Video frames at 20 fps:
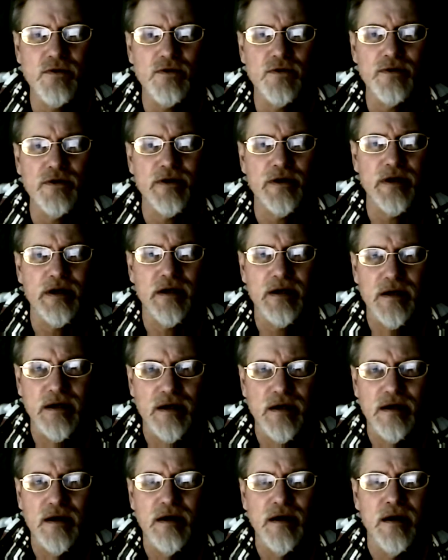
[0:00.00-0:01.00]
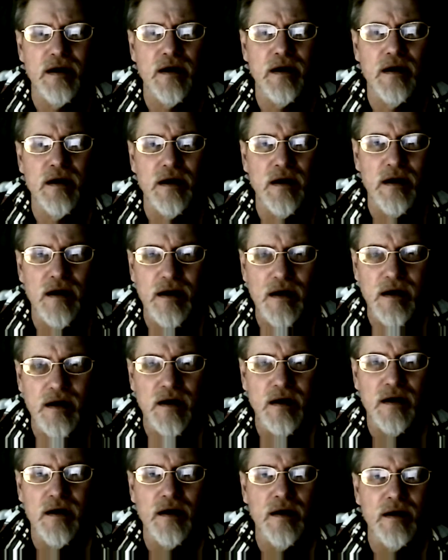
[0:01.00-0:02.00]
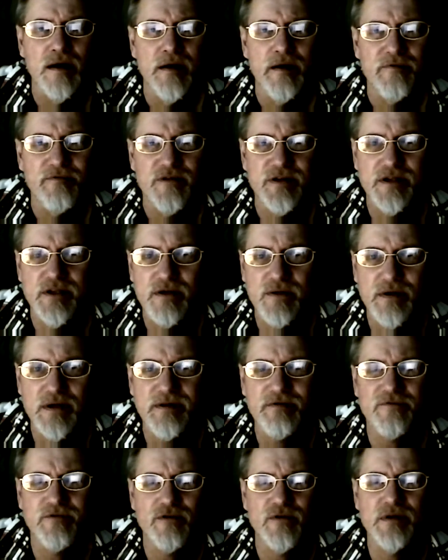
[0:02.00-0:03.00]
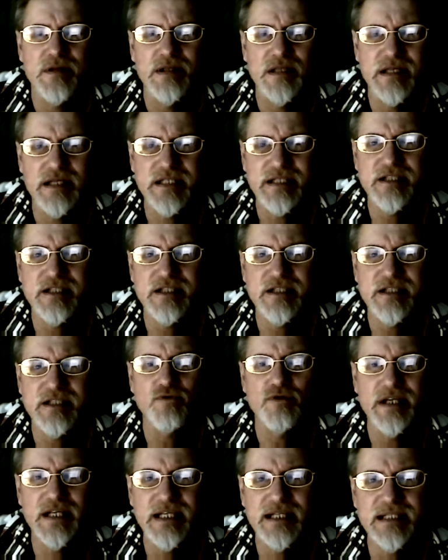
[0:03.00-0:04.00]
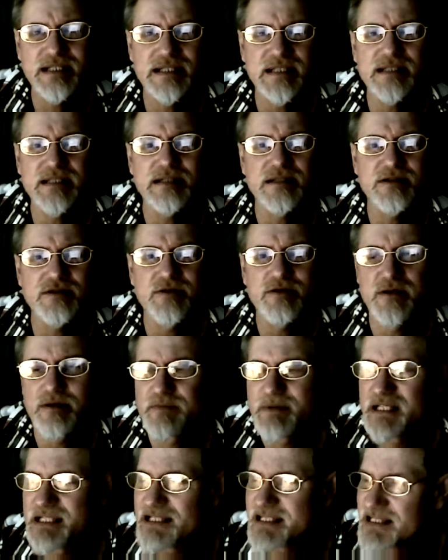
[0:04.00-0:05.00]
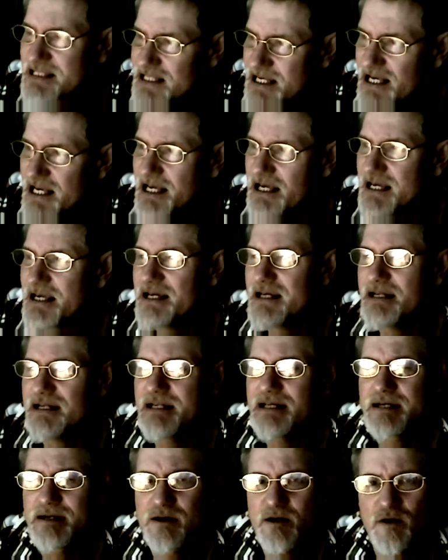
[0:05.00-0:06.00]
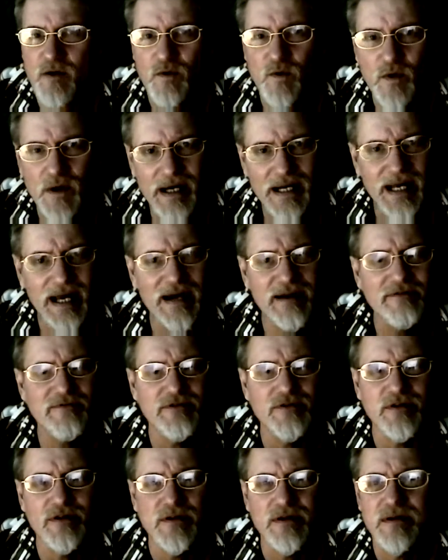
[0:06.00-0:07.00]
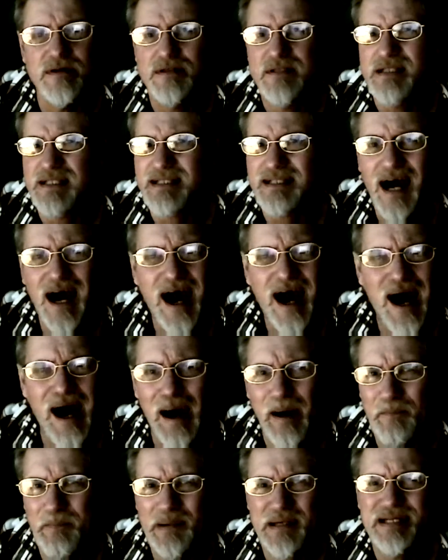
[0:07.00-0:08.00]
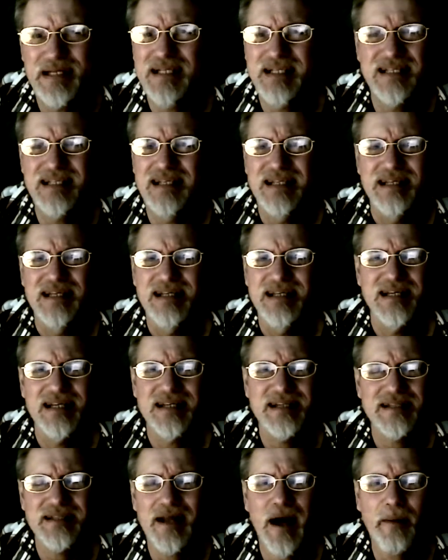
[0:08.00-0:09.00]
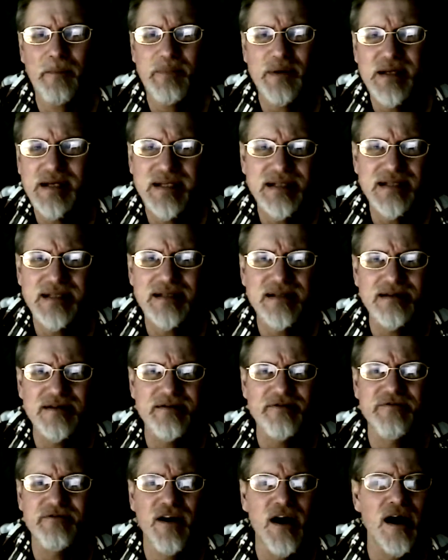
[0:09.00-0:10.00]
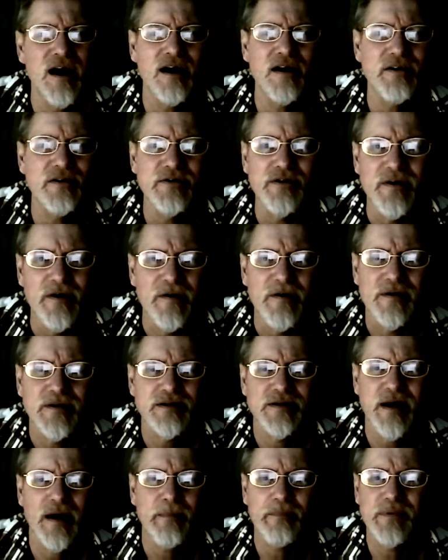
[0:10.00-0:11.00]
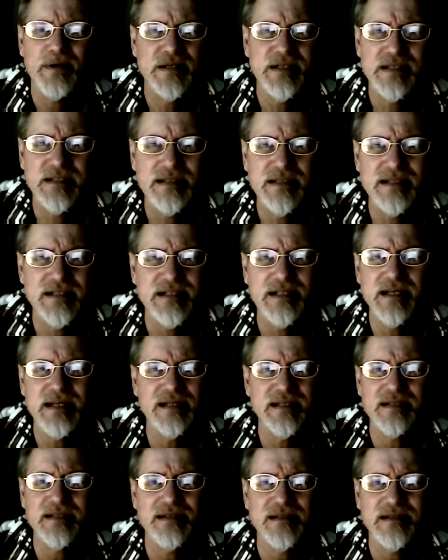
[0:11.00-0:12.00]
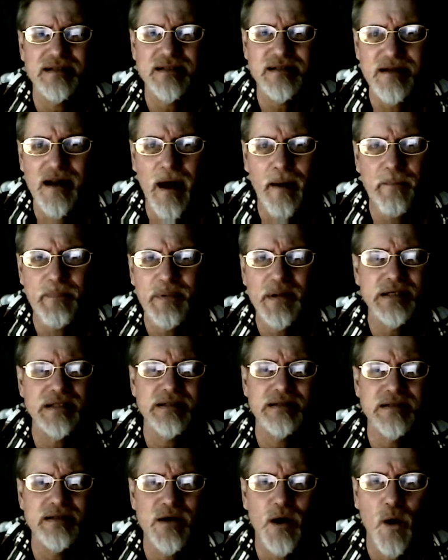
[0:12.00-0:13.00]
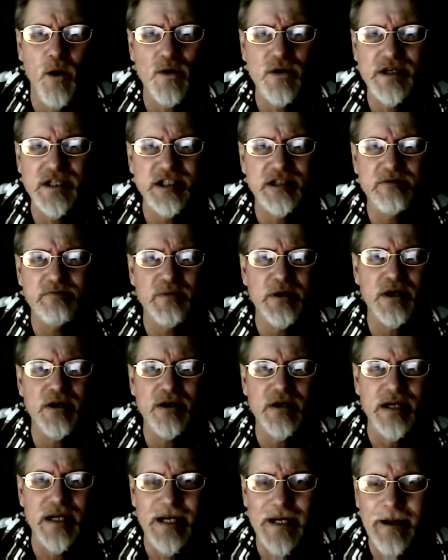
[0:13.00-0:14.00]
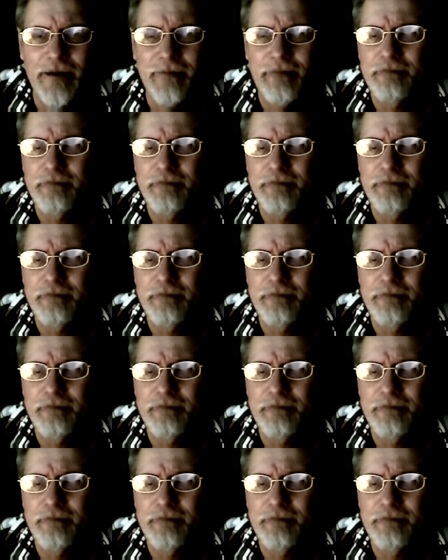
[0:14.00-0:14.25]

Lord. You're doing it for religious reasons or to be seen or whatever. Stop. It's not pleasing to the Father. It's not pleasing to Jesus and it's not pleasing to the Holy Spirit.